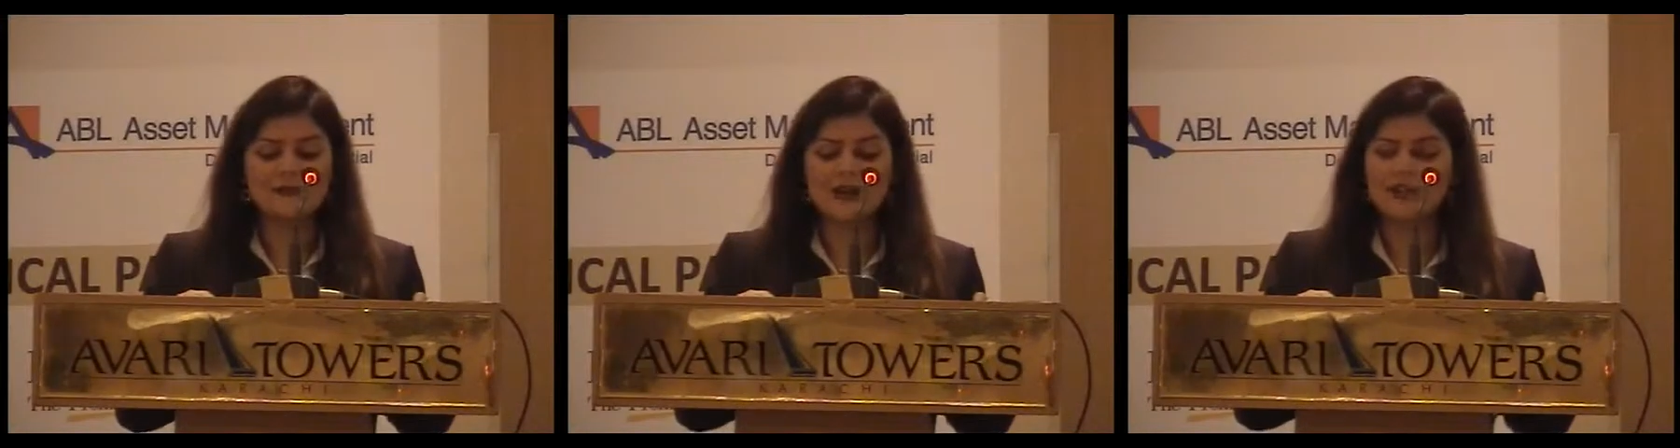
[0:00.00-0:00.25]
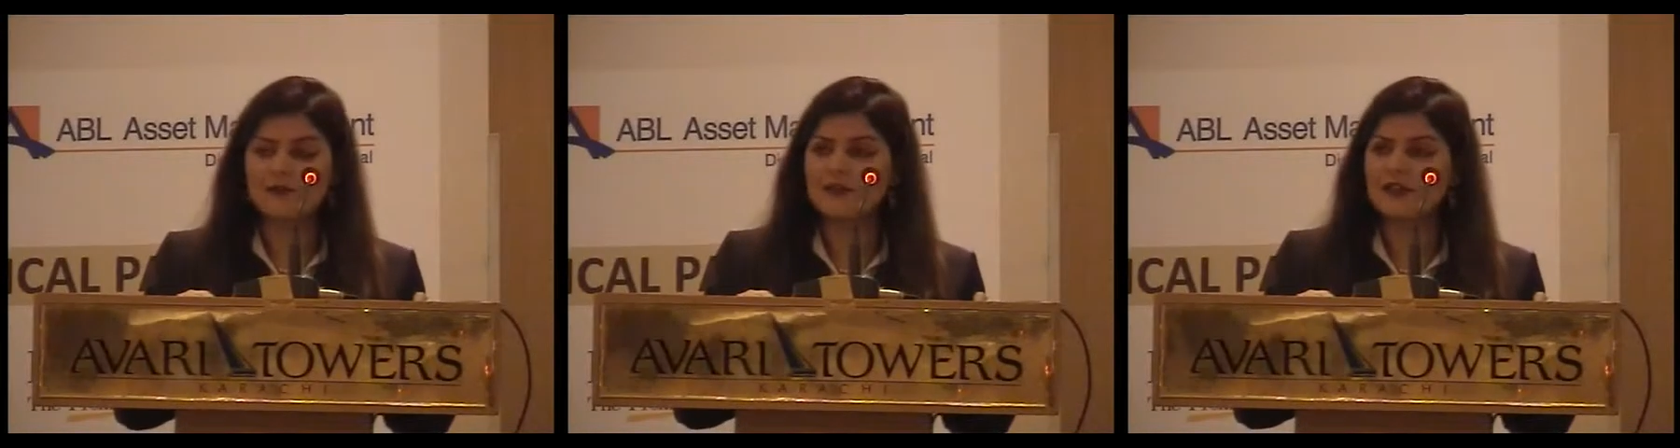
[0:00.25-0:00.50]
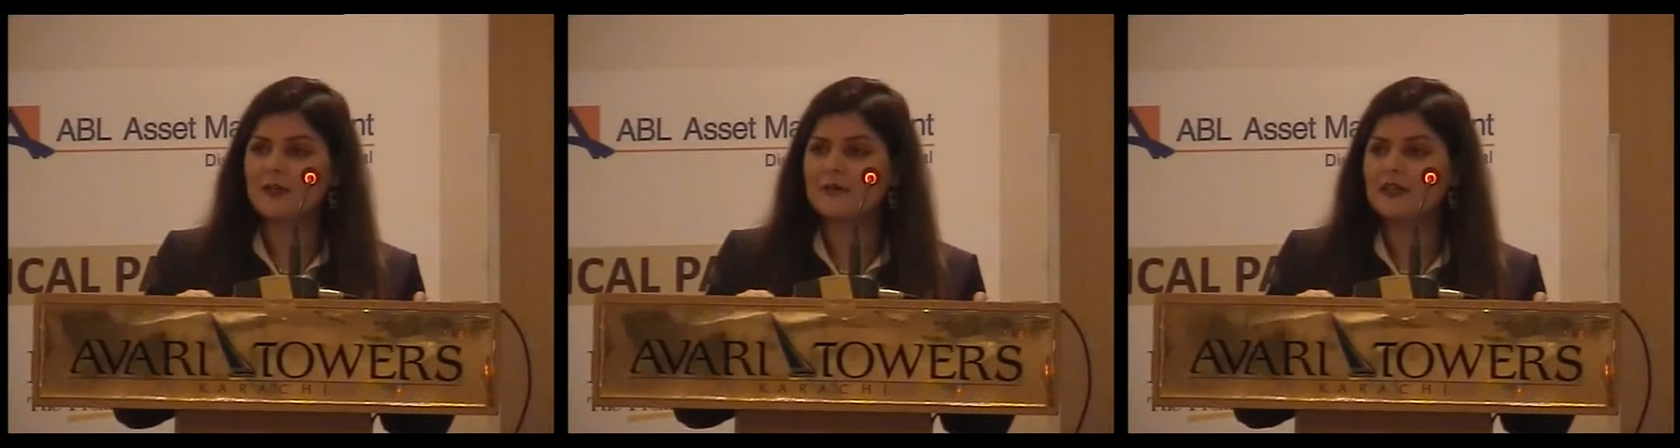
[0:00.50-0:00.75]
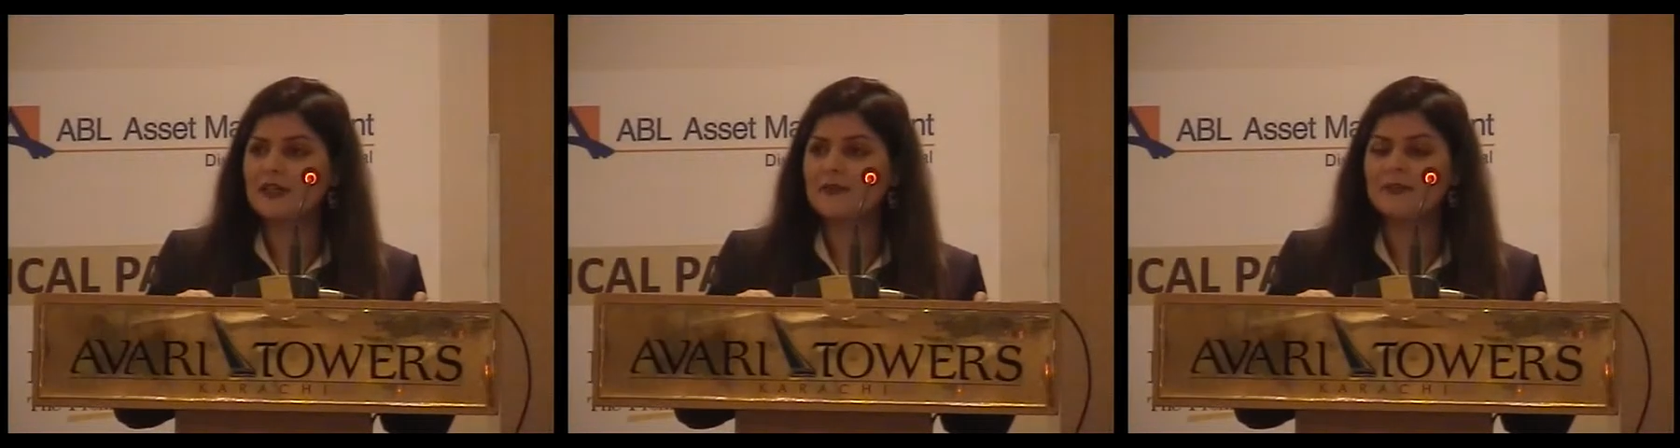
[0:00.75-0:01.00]
management
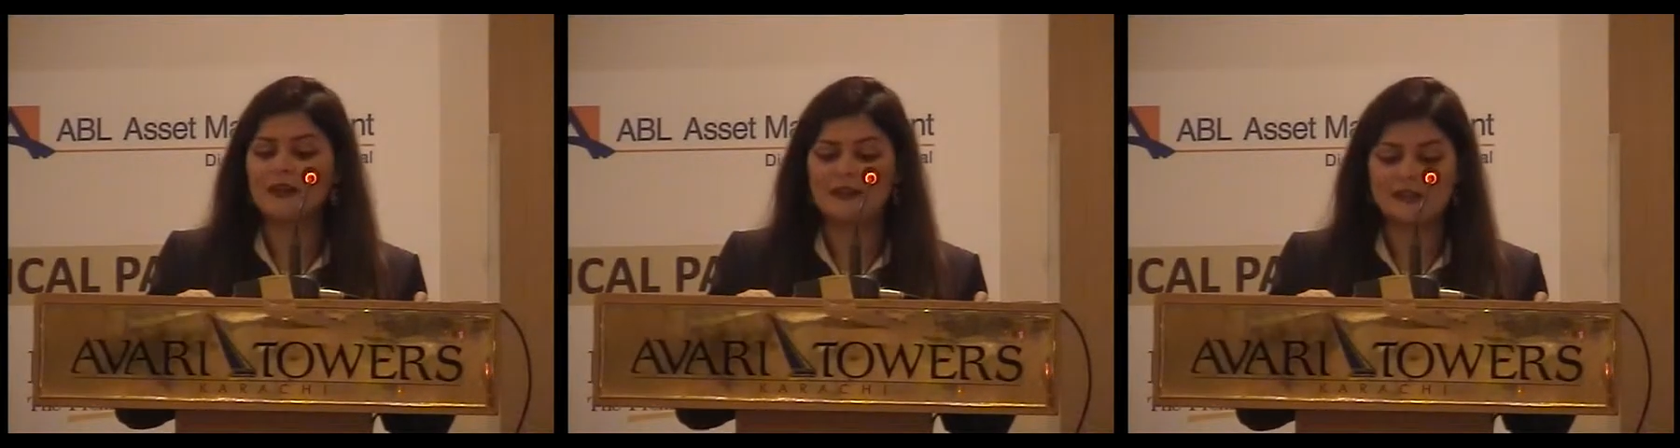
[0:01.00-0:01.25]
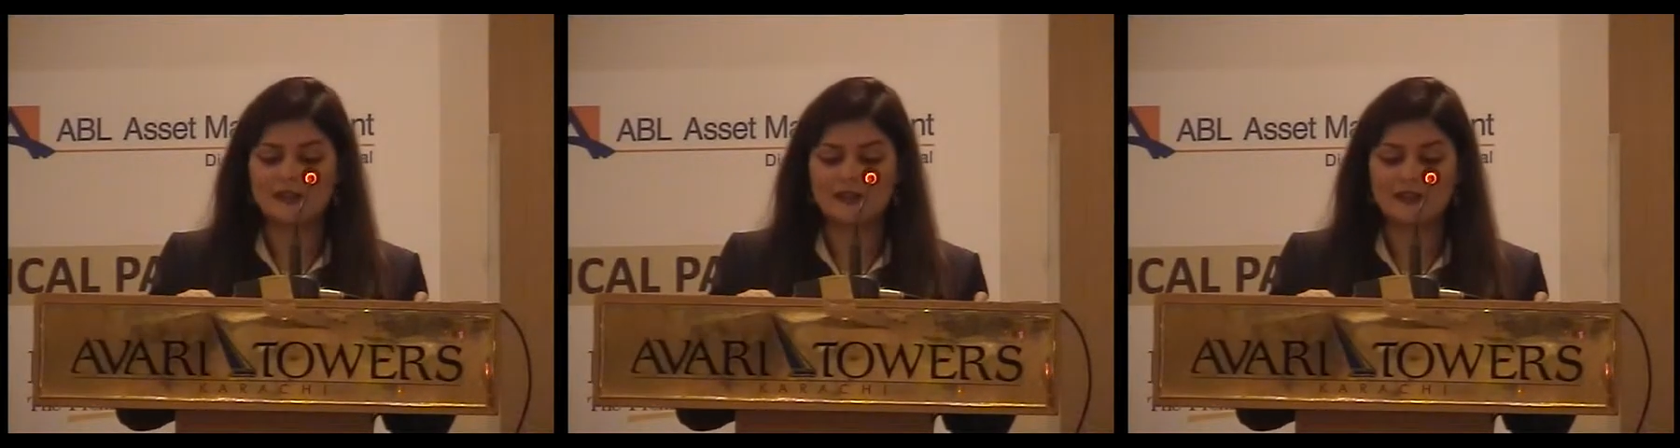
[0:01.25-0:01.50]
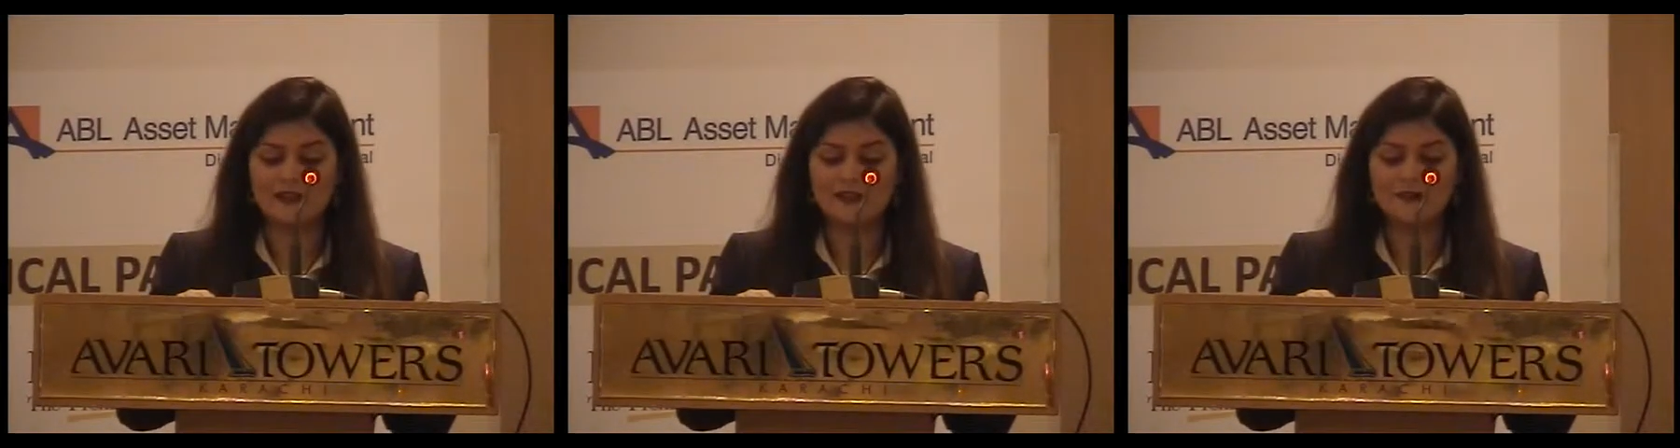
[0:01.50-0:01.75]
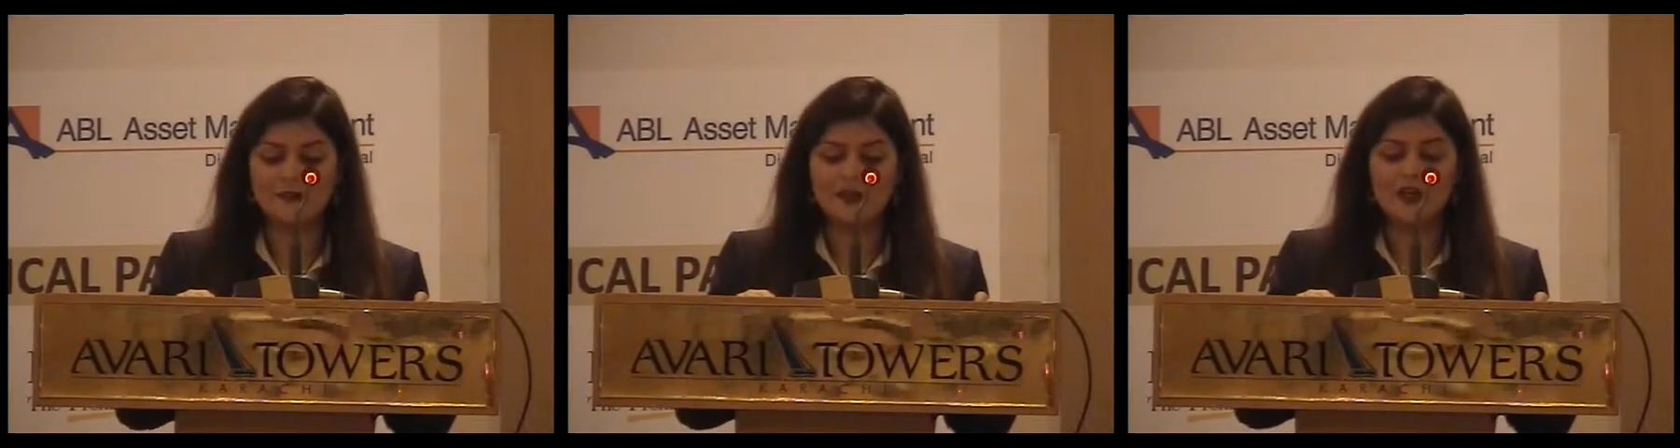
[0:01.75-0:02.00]
company in Pakistan